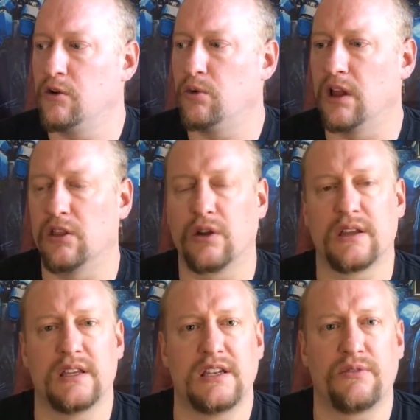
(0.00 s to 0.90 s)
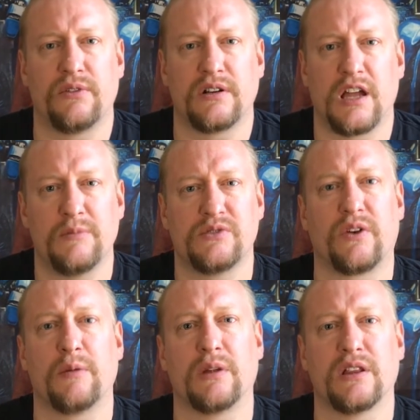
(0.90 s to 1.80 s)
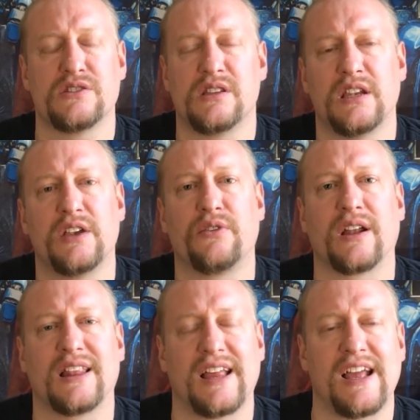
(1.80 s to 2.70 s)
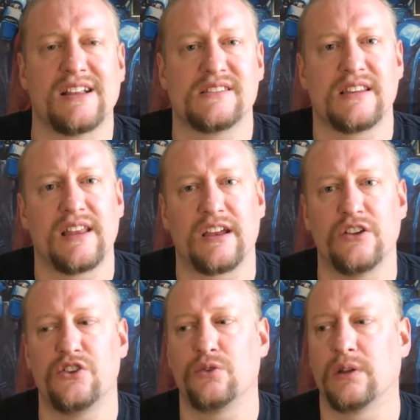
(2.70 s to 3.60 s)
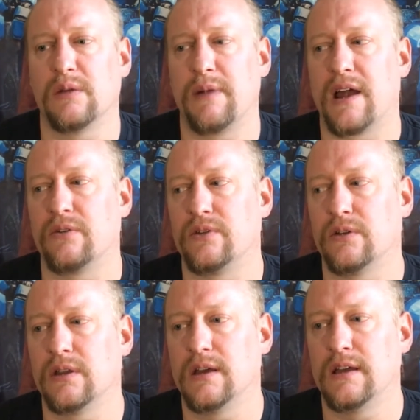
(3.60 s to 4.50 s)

really look at the different types of army lists and the different clans that they can do on the battlefield.